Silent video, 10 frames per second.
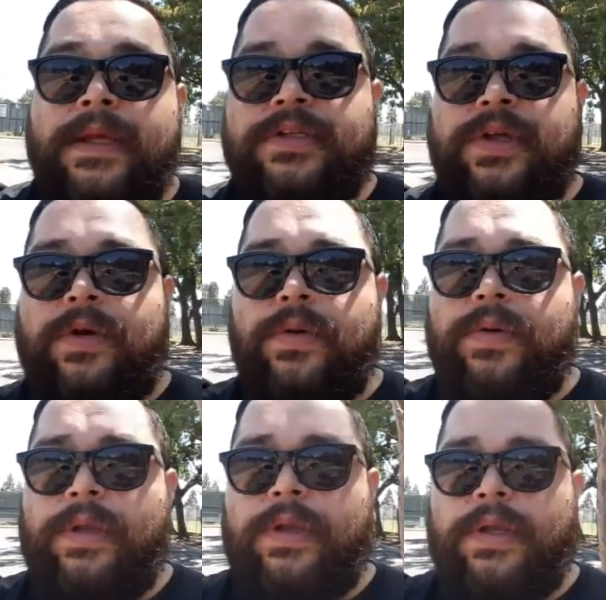So
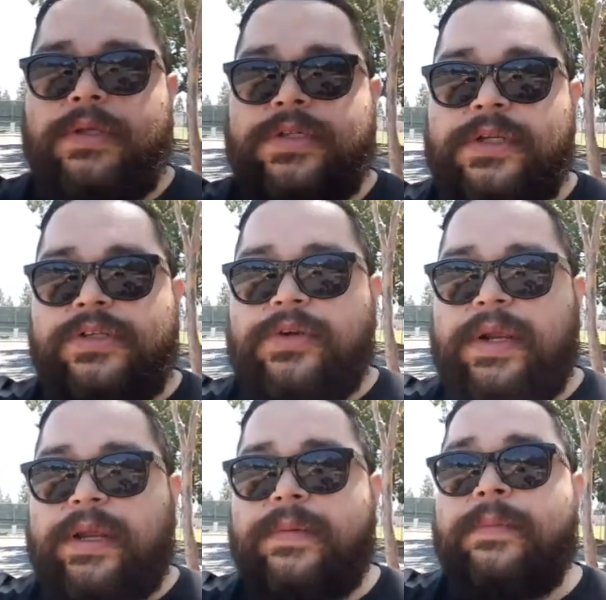
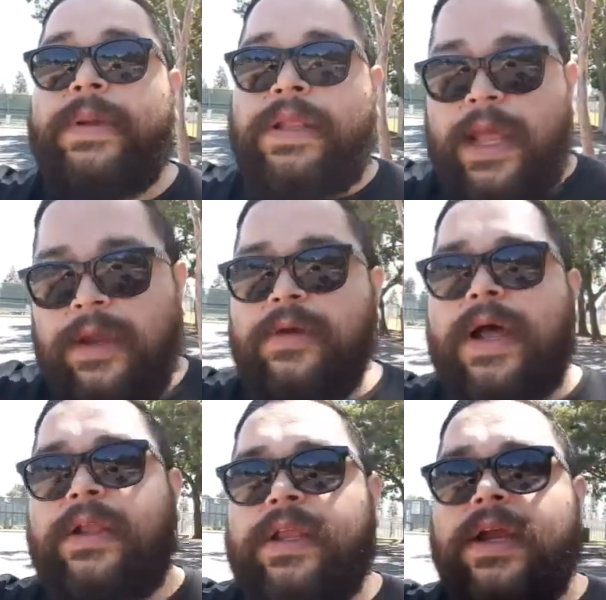sunscreen, but then go
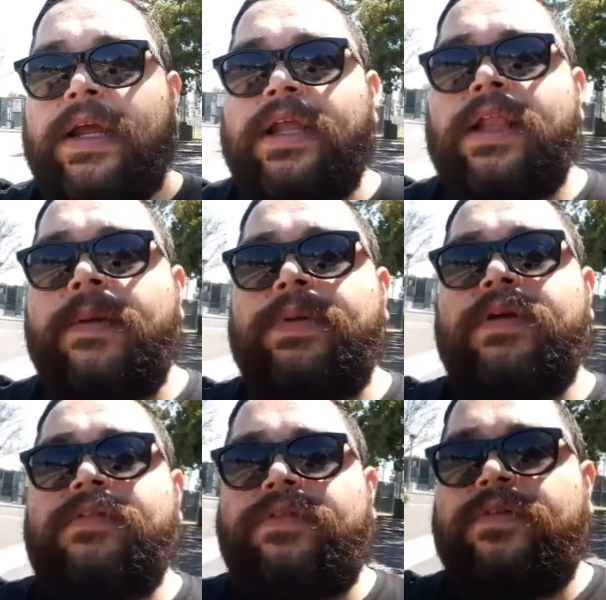out there and get that
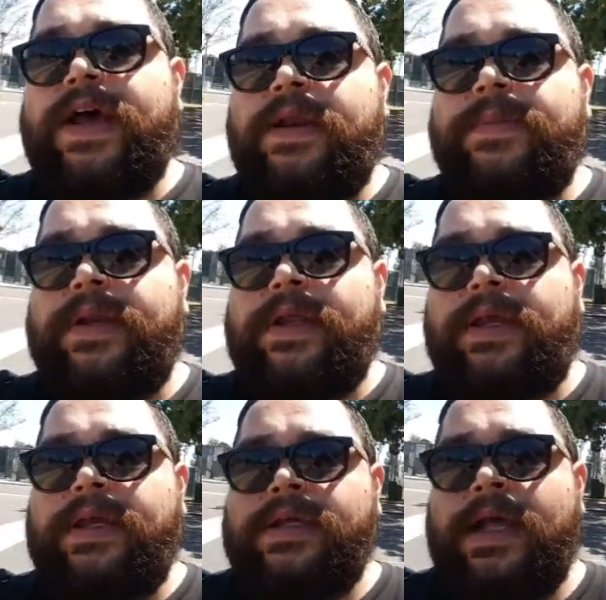beautiful vitamin
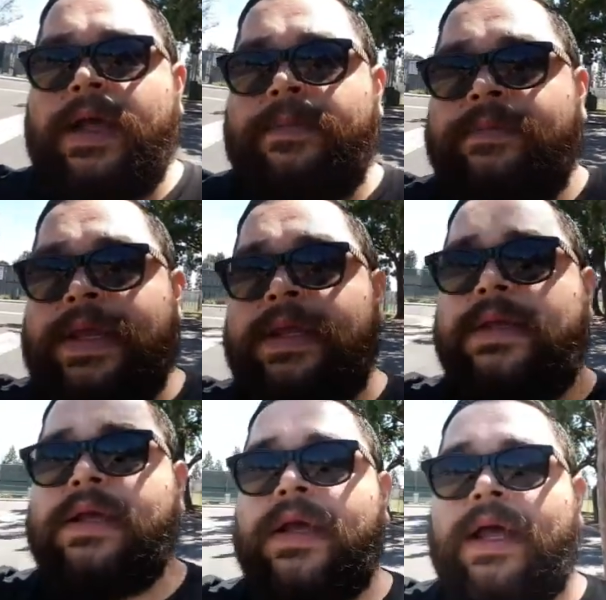D. Uh, me,
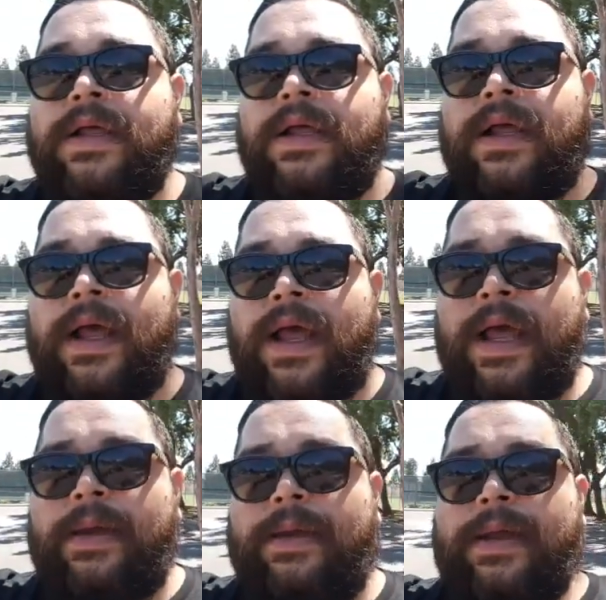
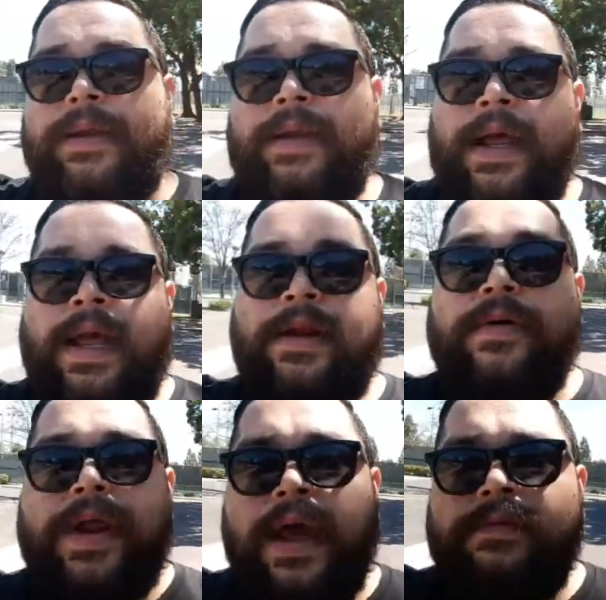I, I
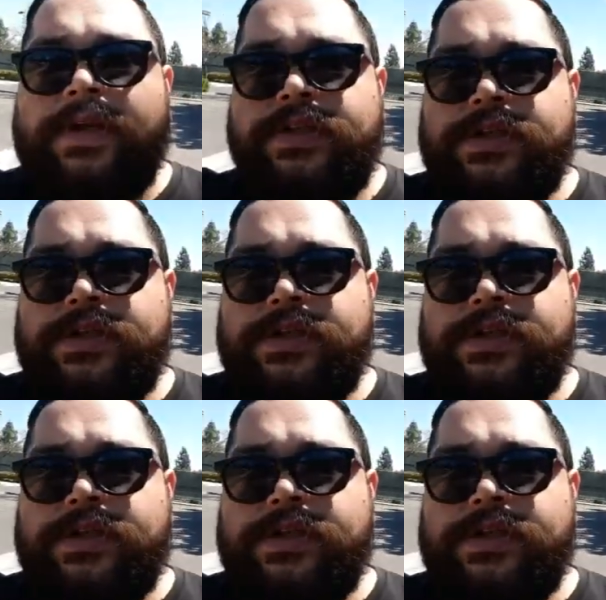don't have any